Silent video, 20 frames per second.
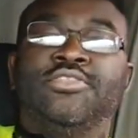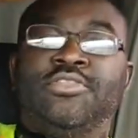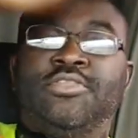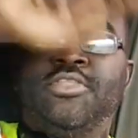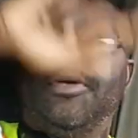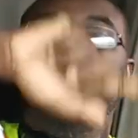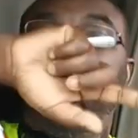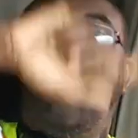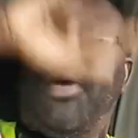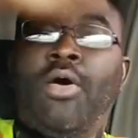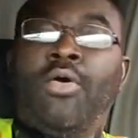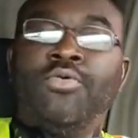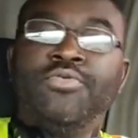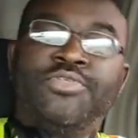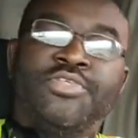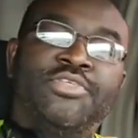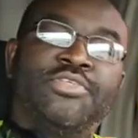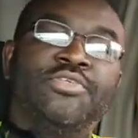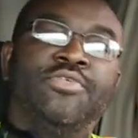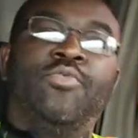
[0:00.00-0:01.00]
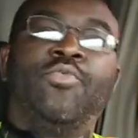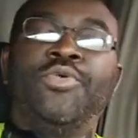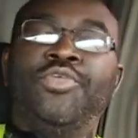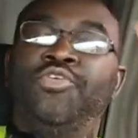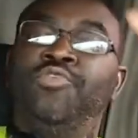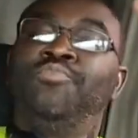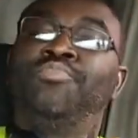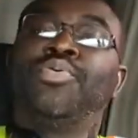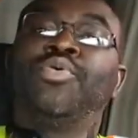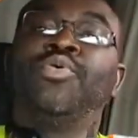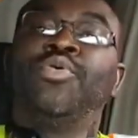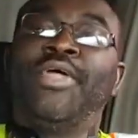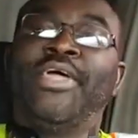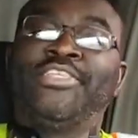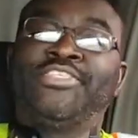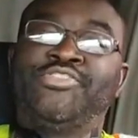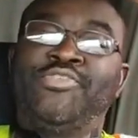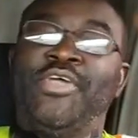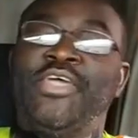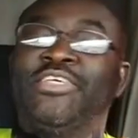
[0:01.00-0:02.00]
them bolts, when you pull that
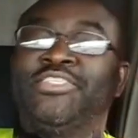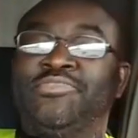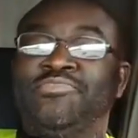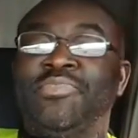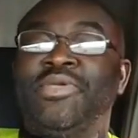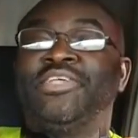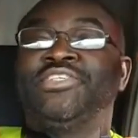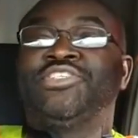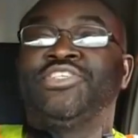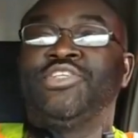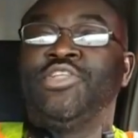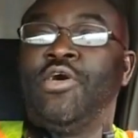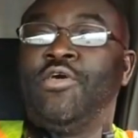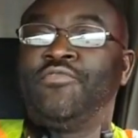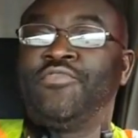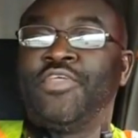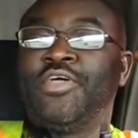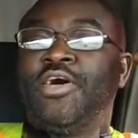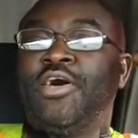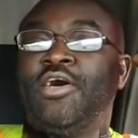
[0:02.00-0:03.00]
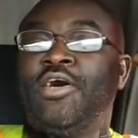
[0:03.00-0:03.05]
transmission off the